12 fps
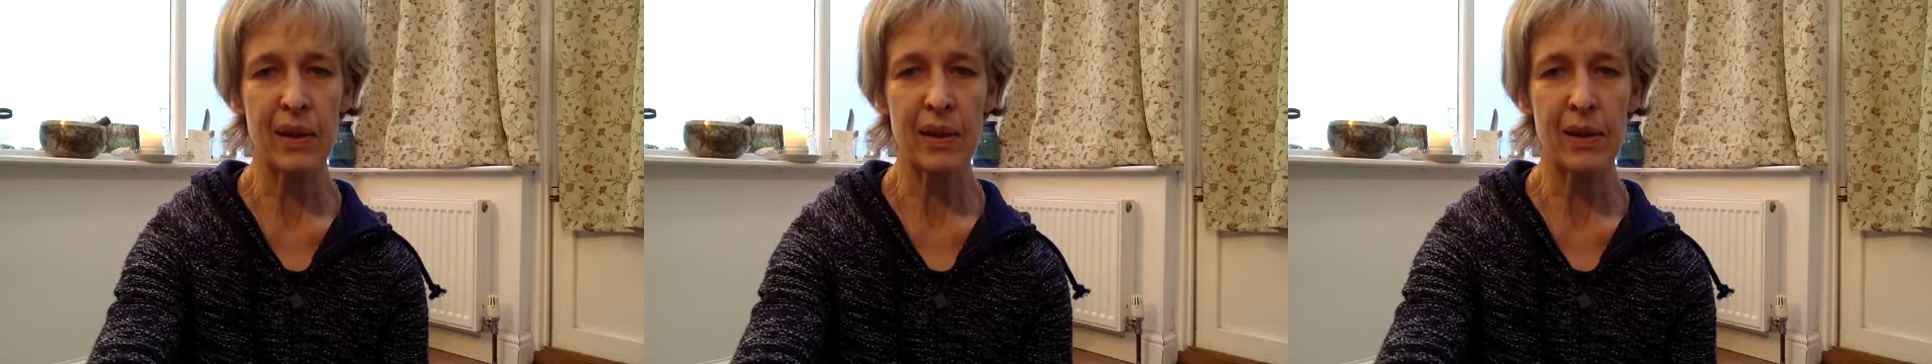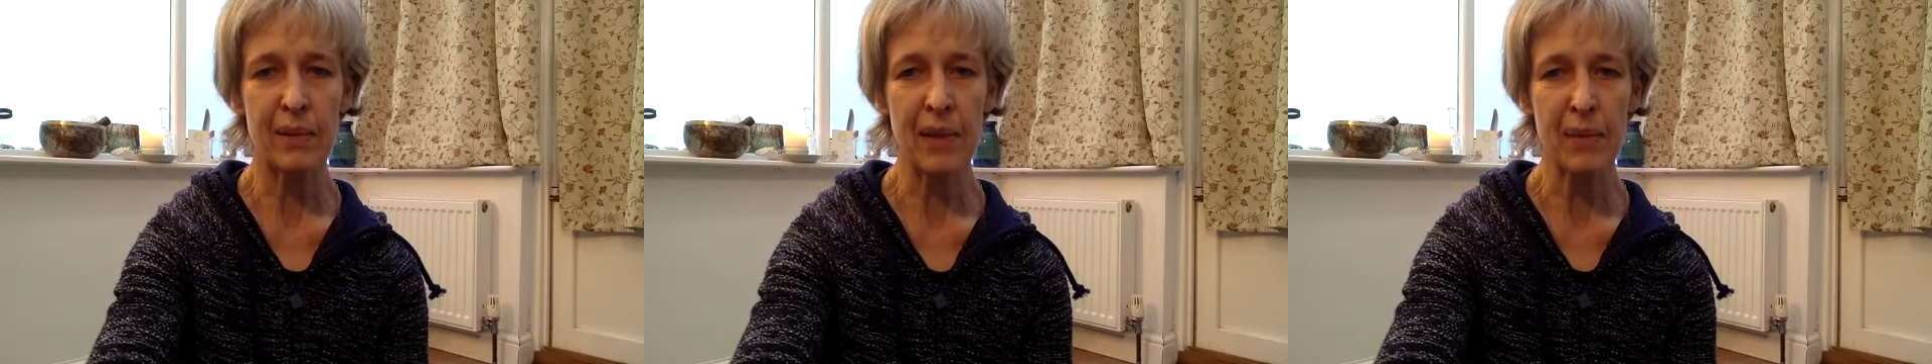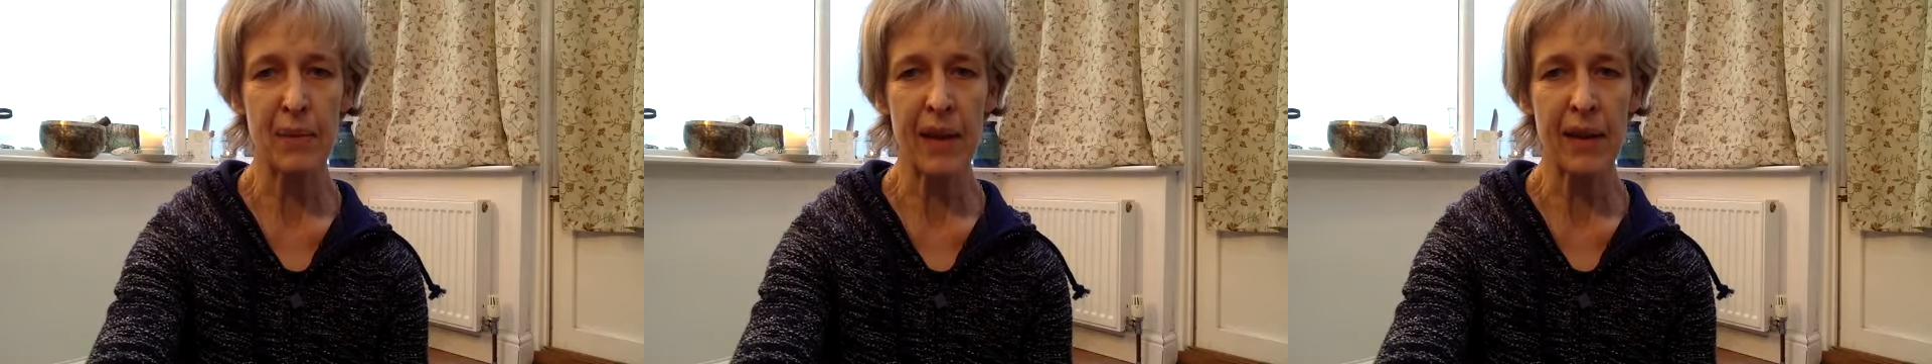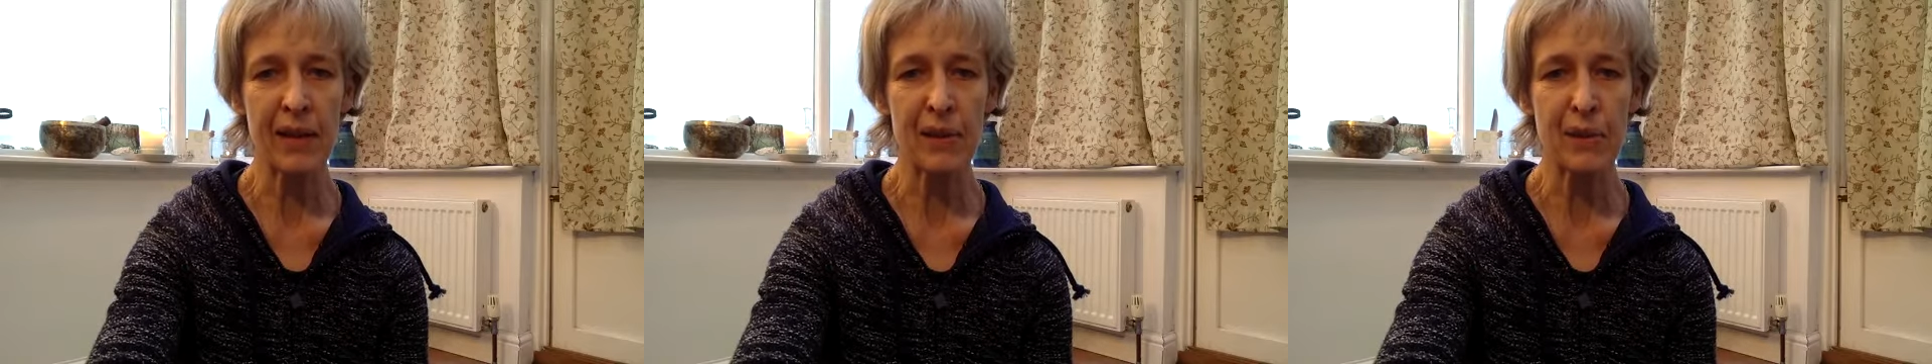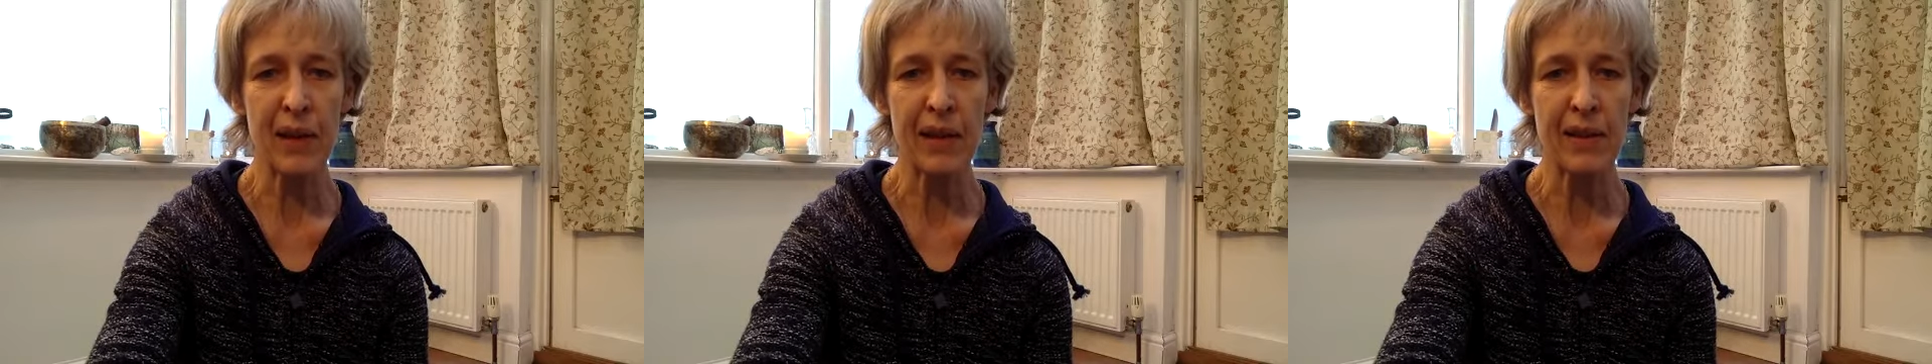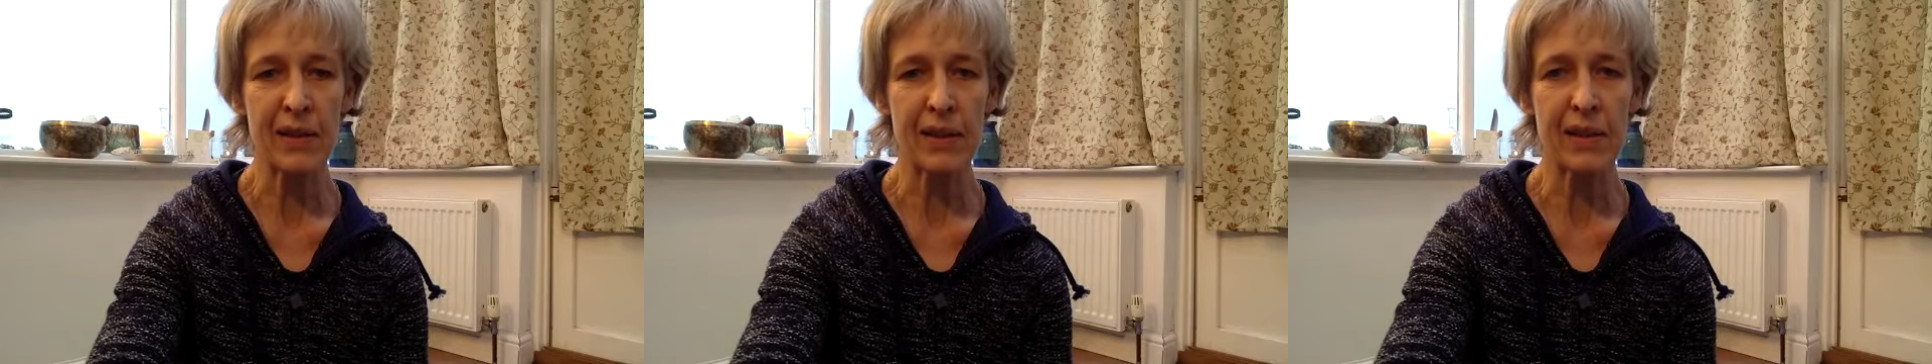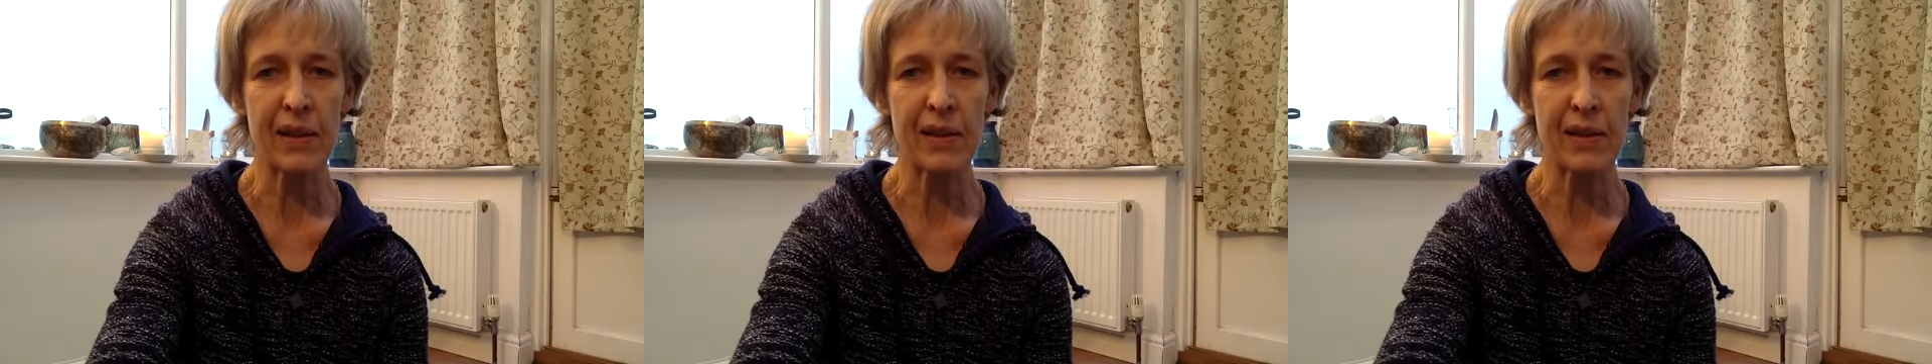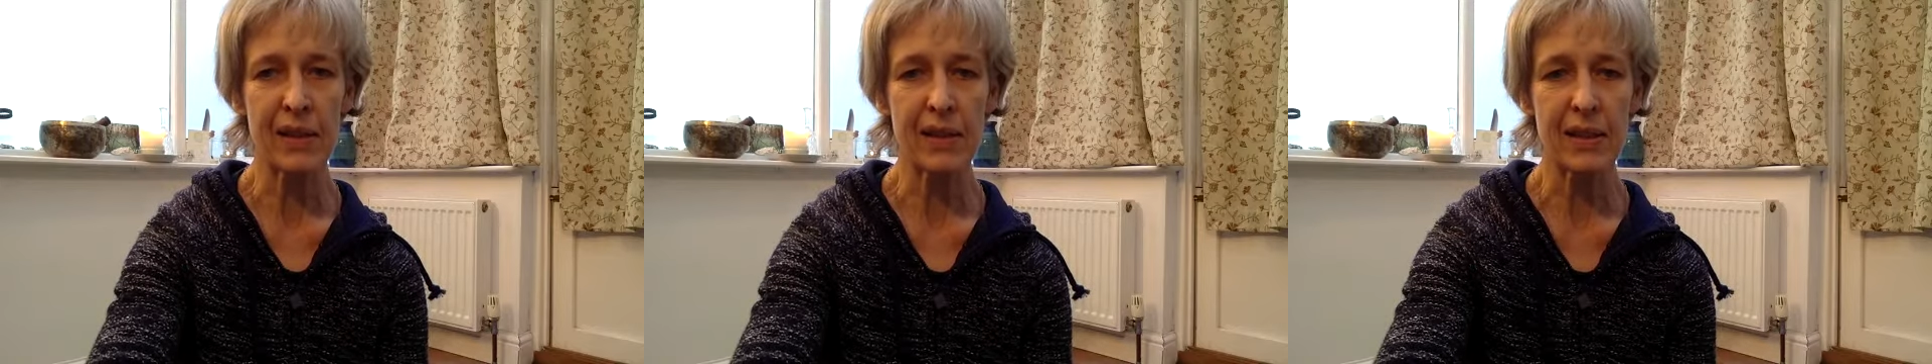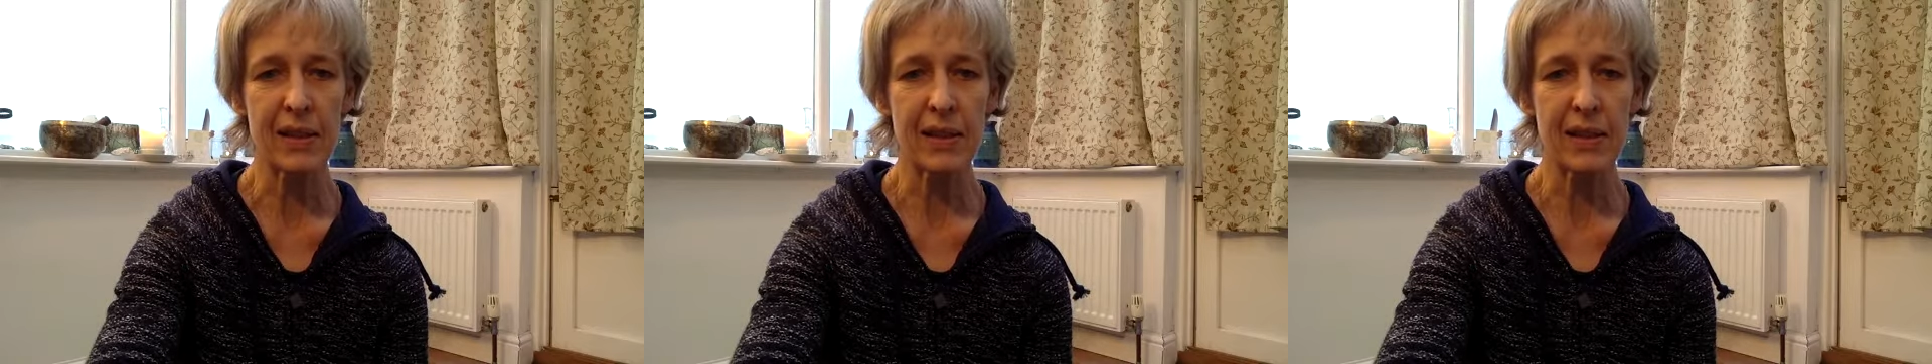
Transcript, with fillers: coming back to where you started.